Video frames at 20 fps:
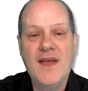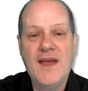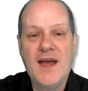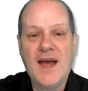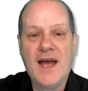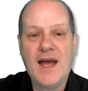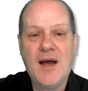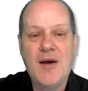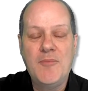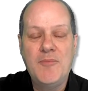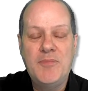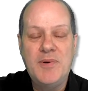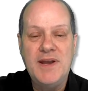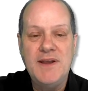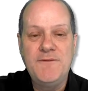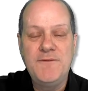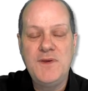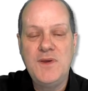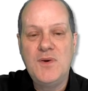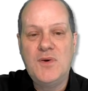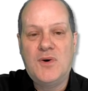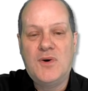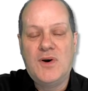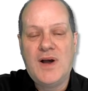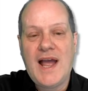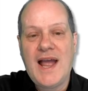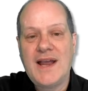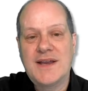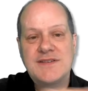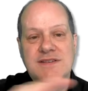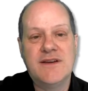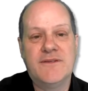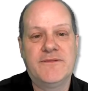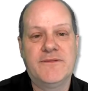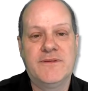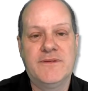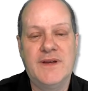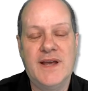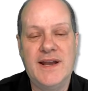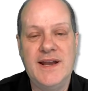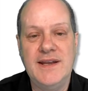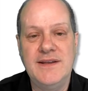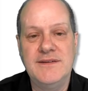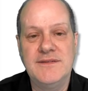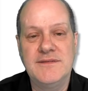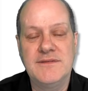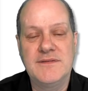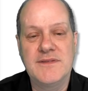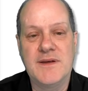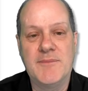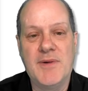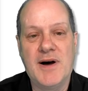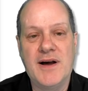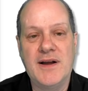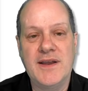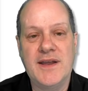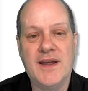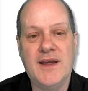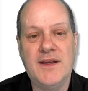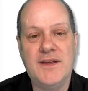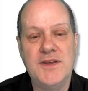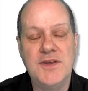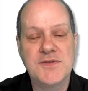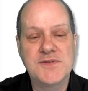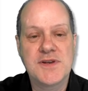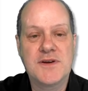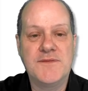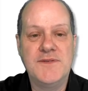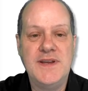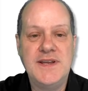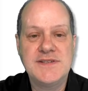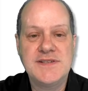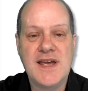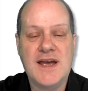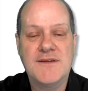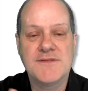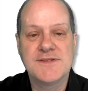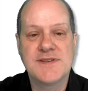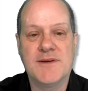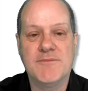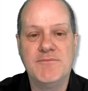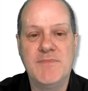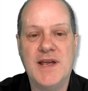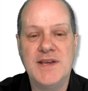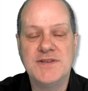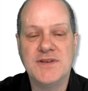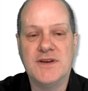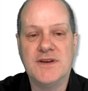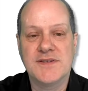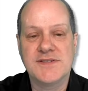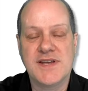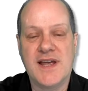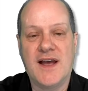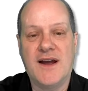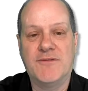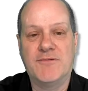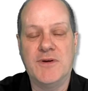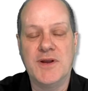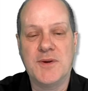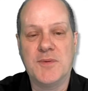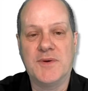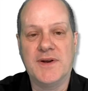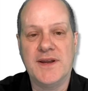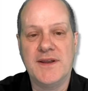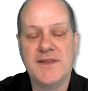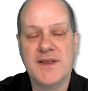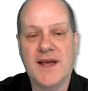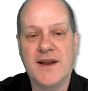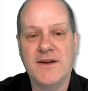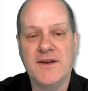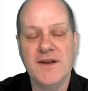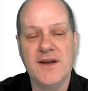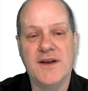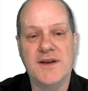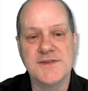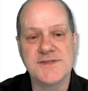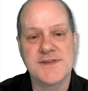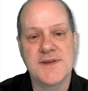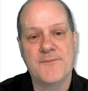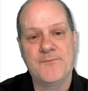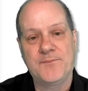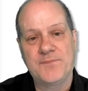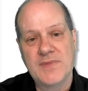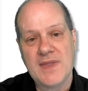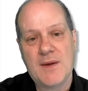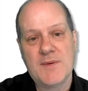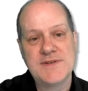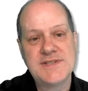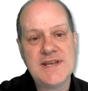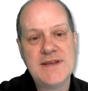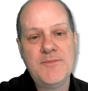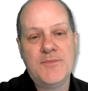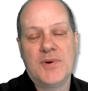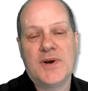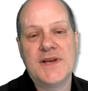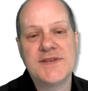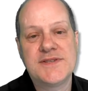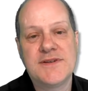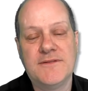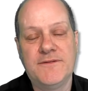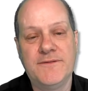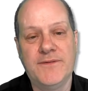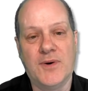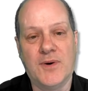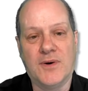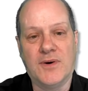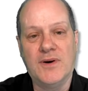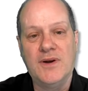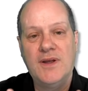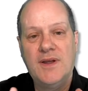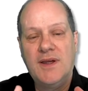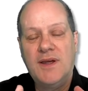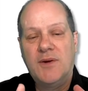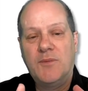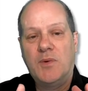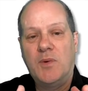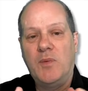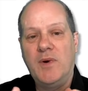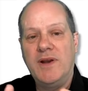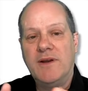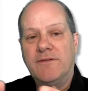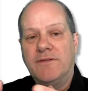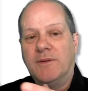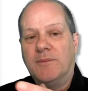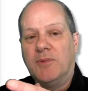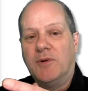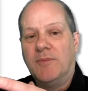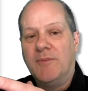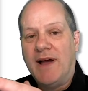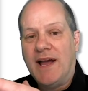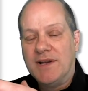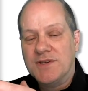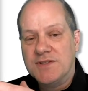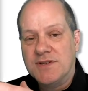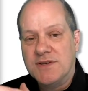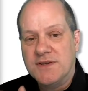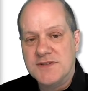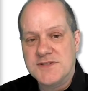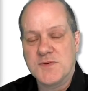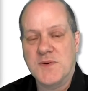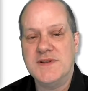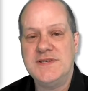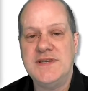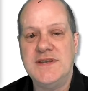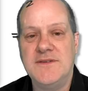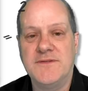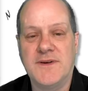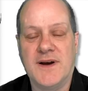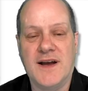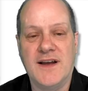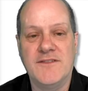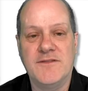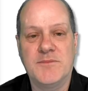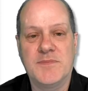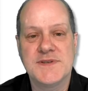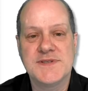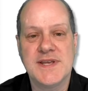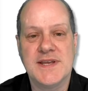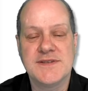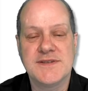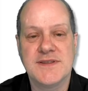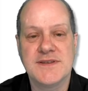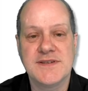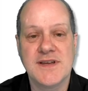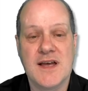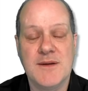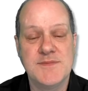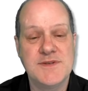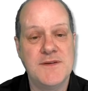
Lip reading: But if you're active and in the market, you sort of need to have some measure as to how frequently that occurs. Now, a team priced at 4 will win a football match 25% of the time.